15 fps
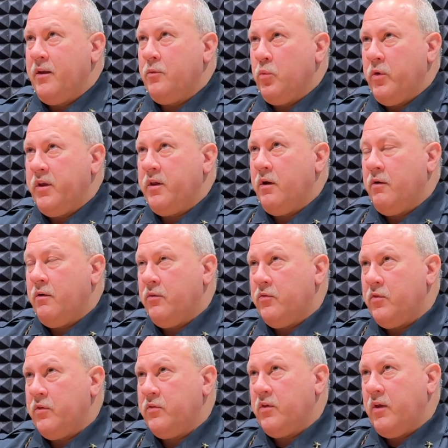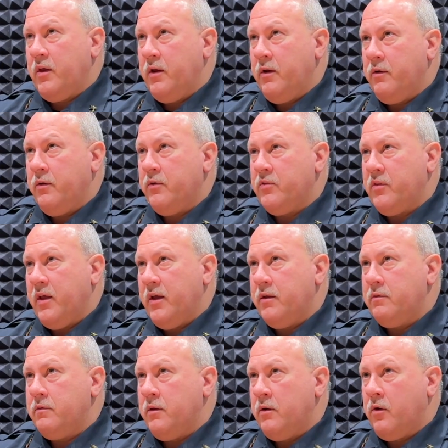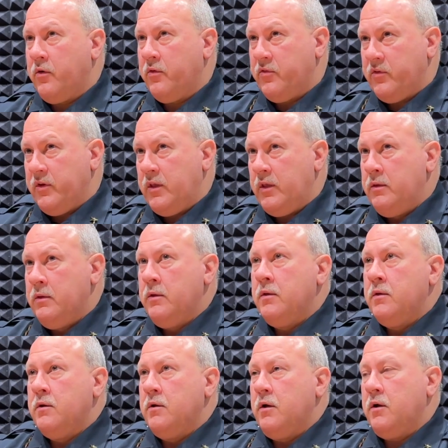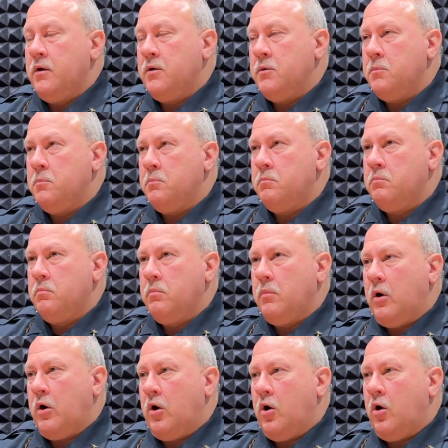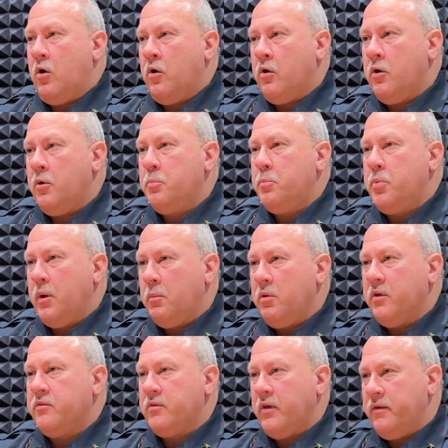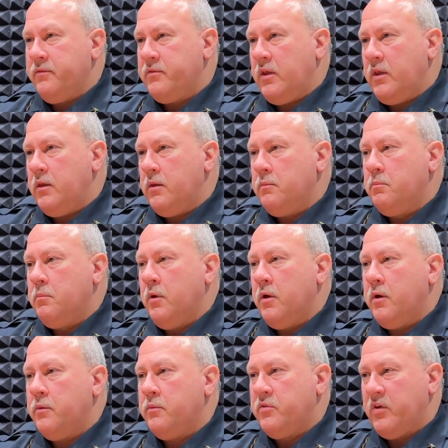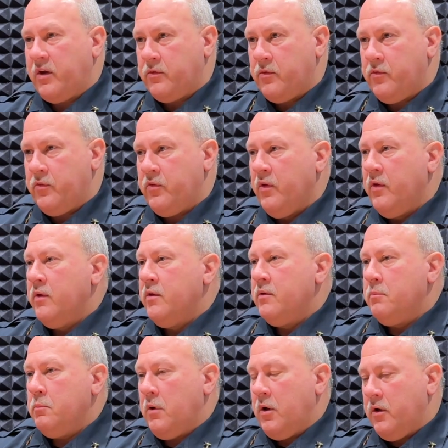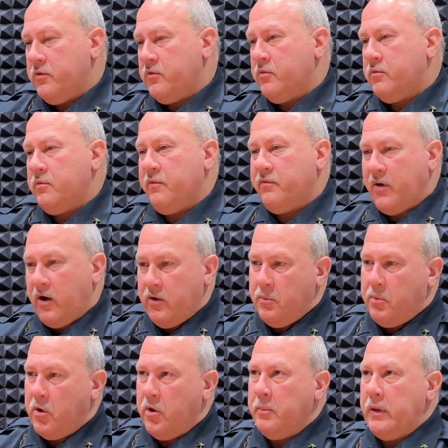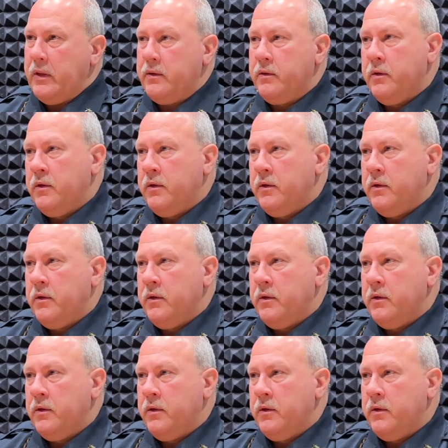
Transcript: we can honestly say here is that in our city, our public safety sectors, us, the fire department,